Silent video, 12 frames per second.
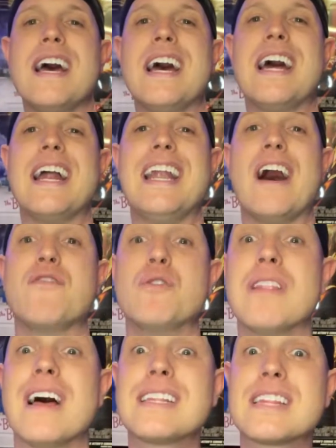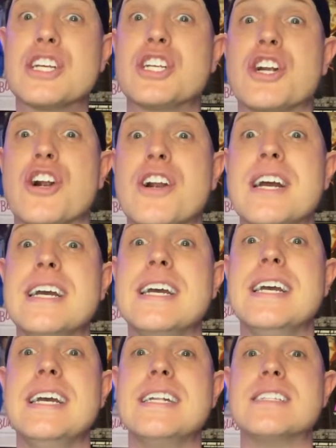Now, if you like this shirt,
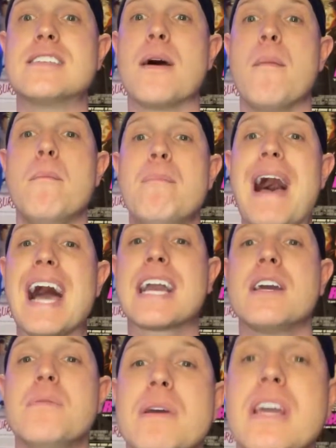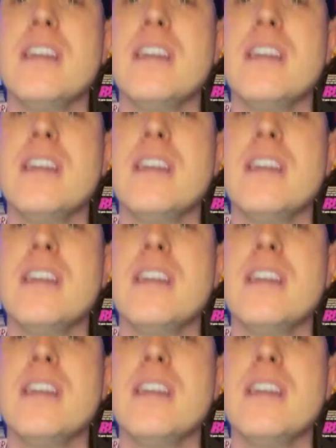it's Mac and Me,